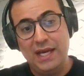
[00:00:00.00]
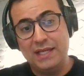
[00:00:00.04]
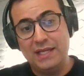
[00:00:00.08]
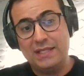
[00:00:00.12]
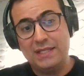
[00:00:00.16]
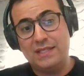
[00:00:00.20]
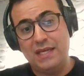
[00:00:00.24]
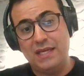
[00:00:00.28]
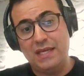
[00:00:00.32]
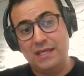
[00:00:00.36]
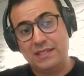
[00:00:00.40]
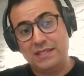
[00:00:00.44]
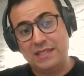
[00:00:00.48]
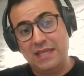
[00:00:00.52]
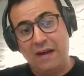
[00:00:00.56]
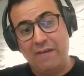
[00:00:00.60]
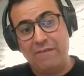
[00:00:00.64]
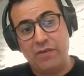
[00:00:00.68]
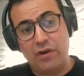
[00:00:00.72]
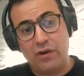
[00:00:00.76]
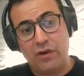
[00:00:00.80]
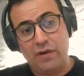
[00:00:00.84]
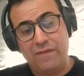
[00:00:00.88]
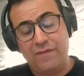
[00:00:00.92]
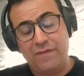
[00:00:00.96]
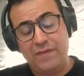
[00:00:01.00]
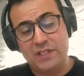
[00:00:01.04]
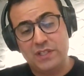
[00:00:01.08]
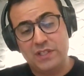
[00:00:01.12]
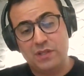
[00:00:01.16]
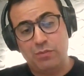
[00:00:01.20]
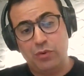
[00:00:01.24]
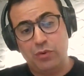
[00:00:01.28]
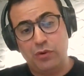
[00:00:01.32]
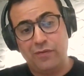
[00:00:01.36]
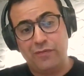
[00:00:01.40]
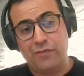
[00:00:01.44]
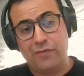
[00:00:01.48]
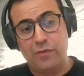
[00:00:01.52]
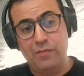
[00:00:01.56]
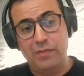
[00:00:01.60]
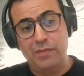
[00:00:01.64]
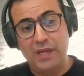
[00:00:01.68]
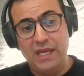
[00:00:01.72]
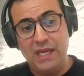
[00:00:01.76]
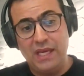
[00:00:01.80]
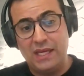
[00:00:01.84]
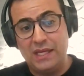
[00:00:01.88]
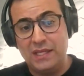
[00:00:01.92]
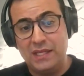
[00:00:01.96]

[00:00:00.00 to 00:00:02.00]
It's not very feasible for me,